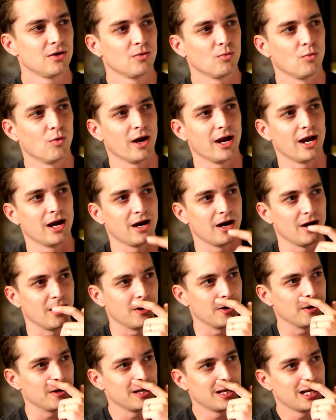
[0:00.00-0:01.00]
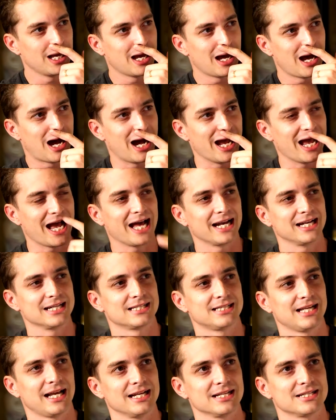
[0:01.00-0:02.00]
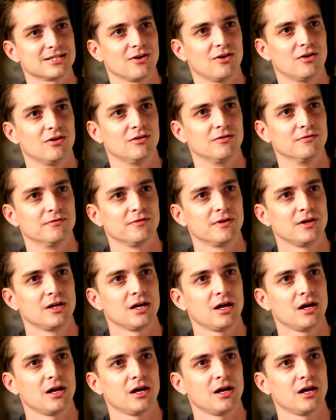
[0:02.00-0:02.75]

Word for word: where I had a sense of,